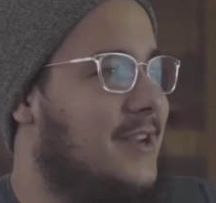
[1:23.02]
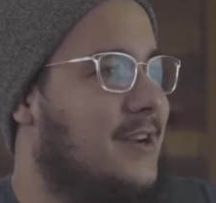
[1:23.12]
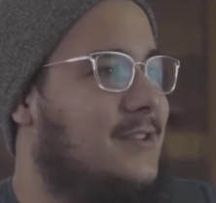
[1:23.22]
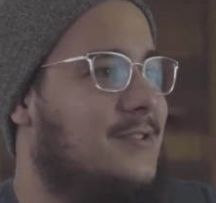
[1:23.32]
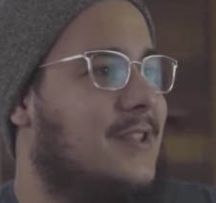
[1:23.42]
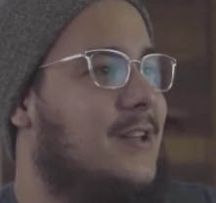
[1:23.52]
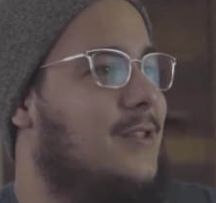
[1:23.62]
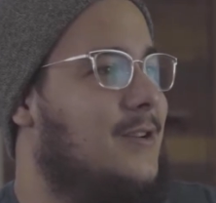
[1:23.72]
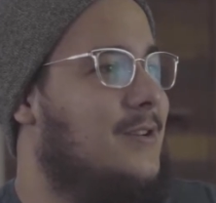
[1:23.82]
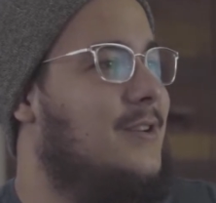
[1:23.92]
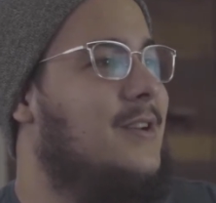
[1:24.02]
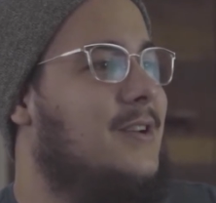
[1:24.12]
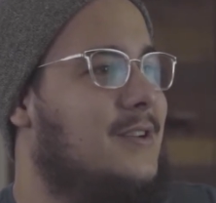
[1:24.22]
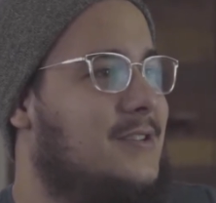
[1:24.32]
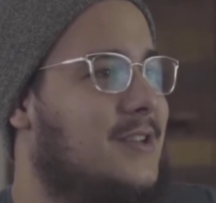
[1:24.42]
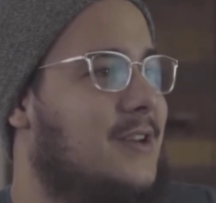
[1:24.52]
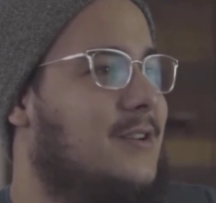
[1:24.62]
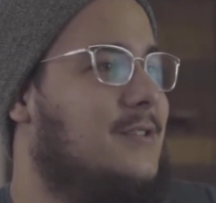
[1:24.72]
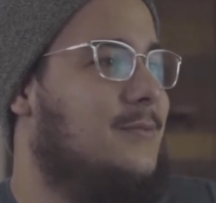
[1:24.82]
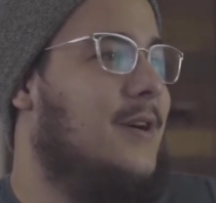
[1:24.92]
here, so they learn
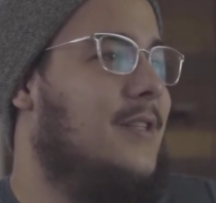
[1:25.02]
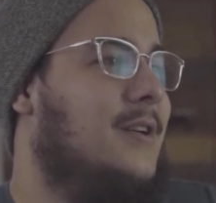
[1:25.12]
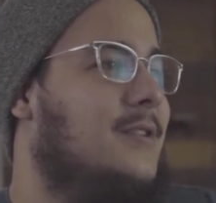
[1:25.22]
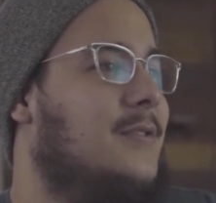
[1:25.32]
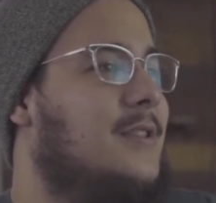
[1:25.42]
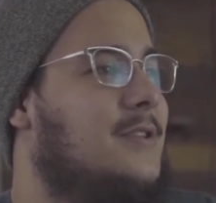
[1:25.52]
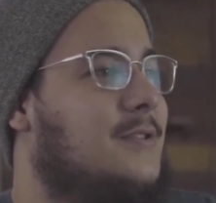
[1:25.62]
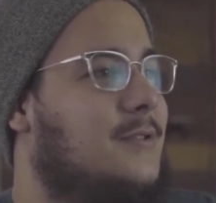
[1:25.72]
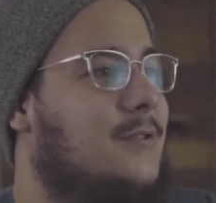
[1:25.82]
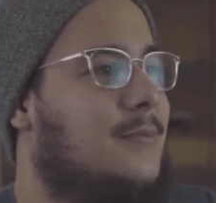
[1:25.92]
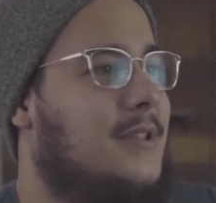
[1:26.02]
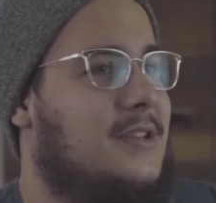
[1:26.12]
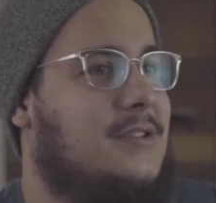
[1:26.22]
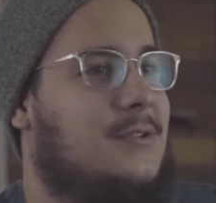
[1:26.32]
skills while they're doing the school, but this